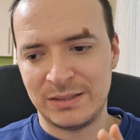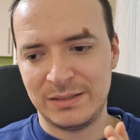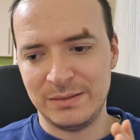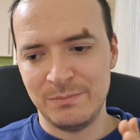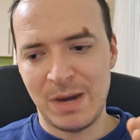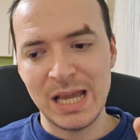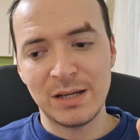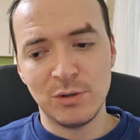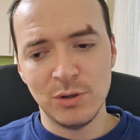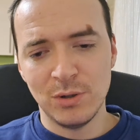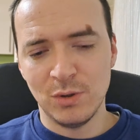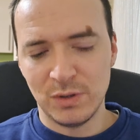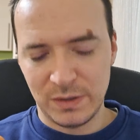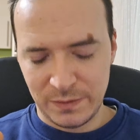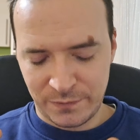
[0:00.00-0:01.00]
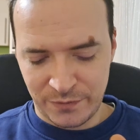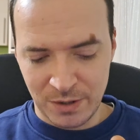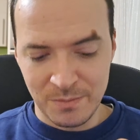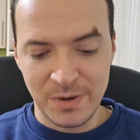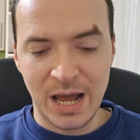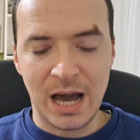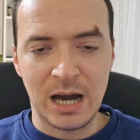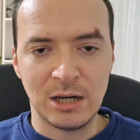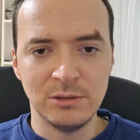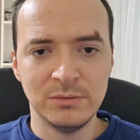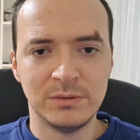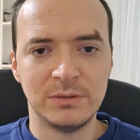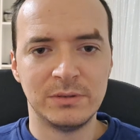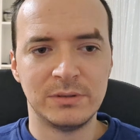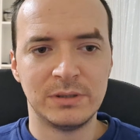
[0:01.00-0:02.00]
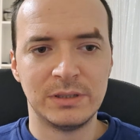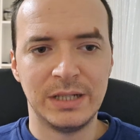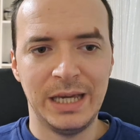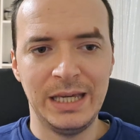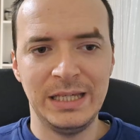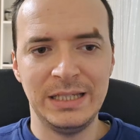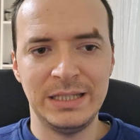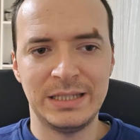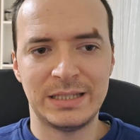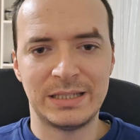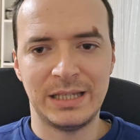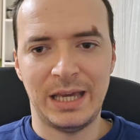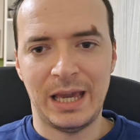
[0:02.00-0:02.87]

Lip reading: my goal from now is